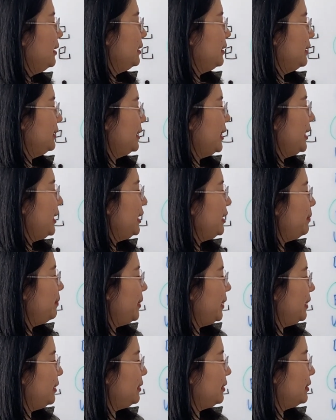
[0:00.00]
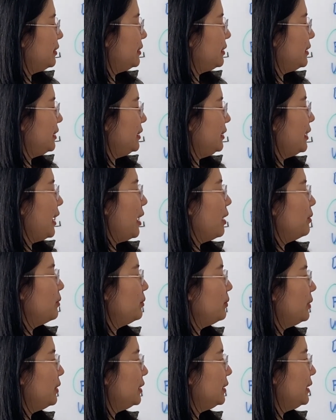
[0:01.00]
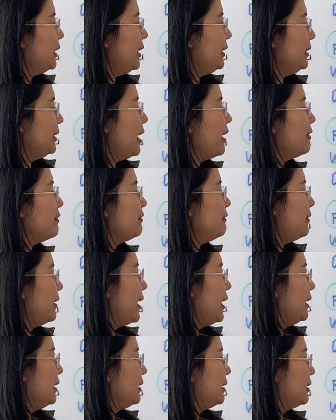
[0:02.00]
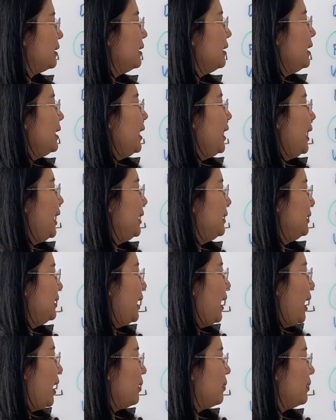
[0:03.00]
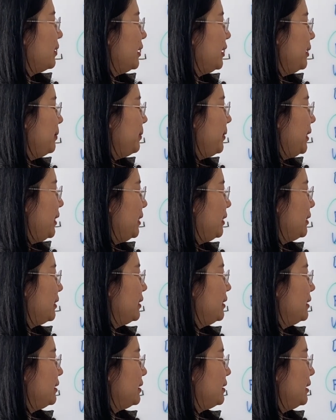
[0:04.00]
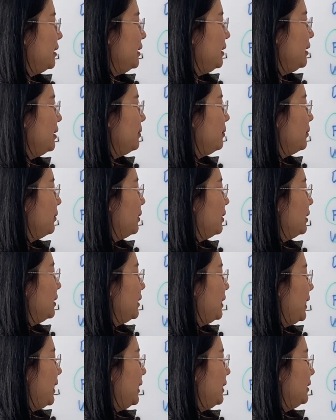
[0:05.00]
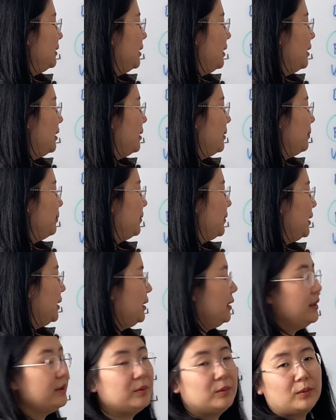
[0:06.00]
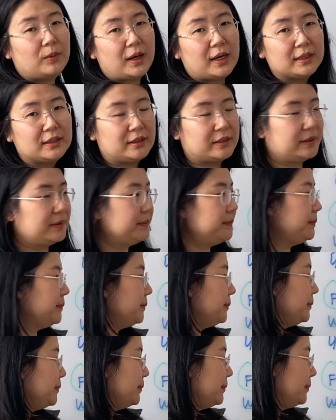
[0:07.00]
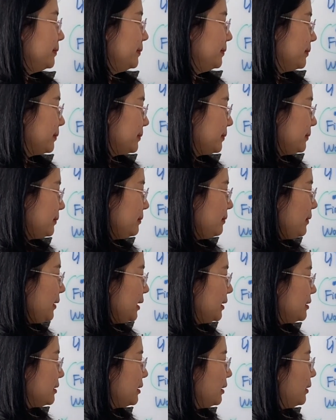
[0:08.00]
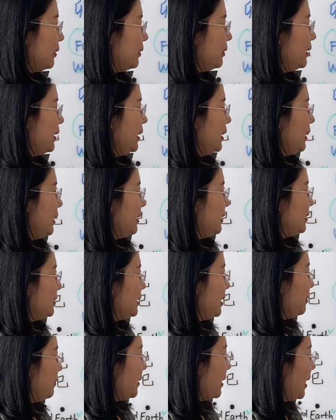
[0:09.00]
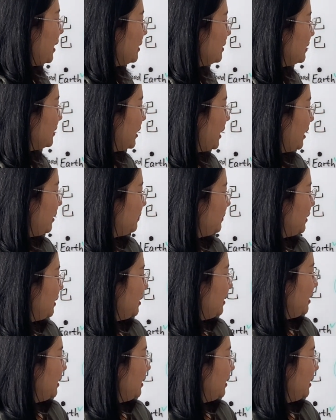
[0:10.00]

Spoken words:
The daily pillar is Yang Wood and Yang Fire, and the hourly pillar is Yin Wood and Yin Water. So same concept.